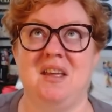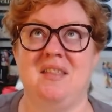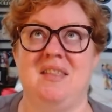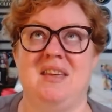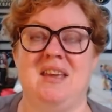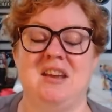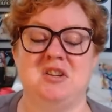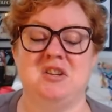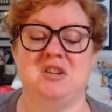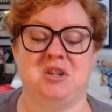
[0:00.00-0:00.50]

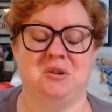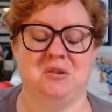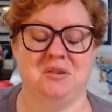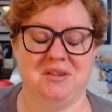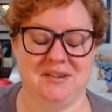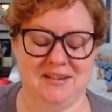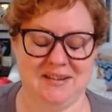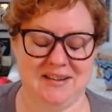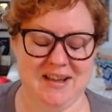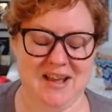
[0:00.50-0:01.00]
issue,
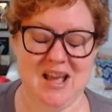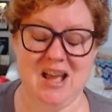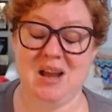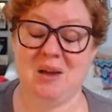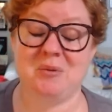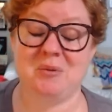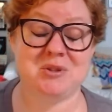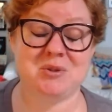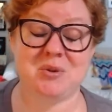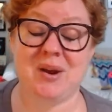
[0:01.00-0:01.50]

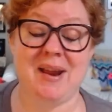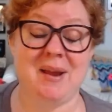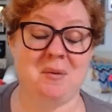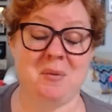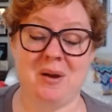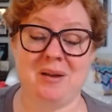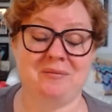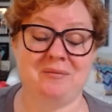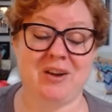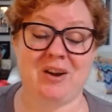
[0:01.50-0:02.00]
it
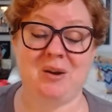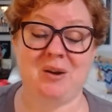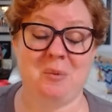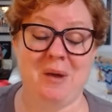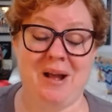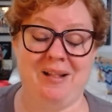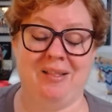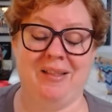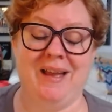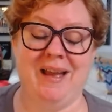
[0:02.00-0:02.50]
went very
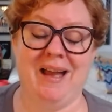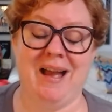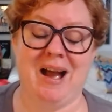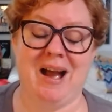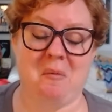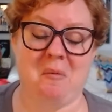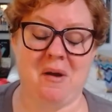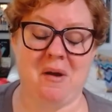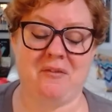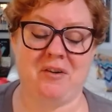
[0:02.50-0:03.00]
well.
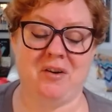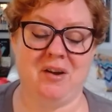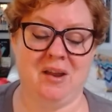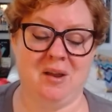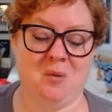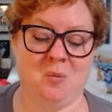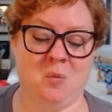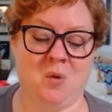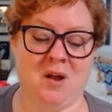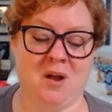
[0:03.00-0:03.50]
However,
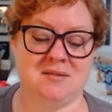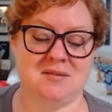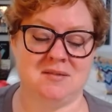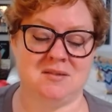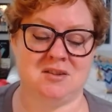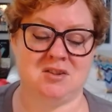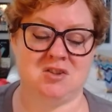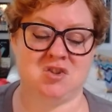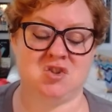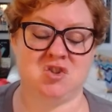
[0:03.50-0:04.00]
it was
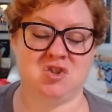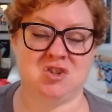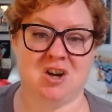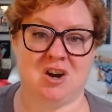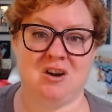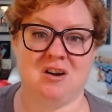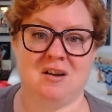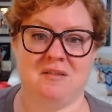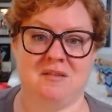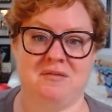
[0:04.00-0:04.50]
the
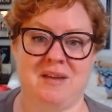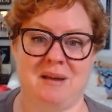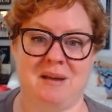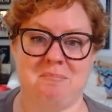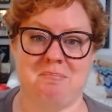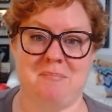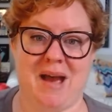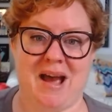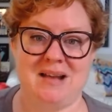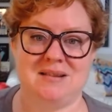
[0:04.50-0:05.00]
start of
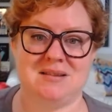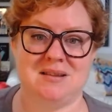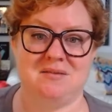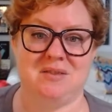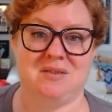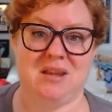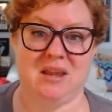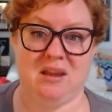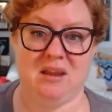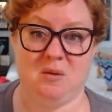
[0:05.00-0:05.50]
that massive
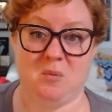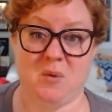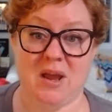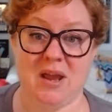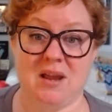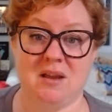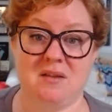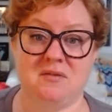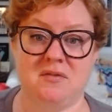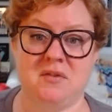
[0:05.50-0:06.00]
heat
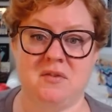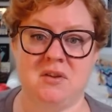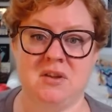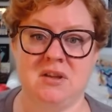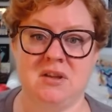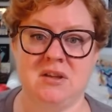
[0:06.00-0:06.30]
wave.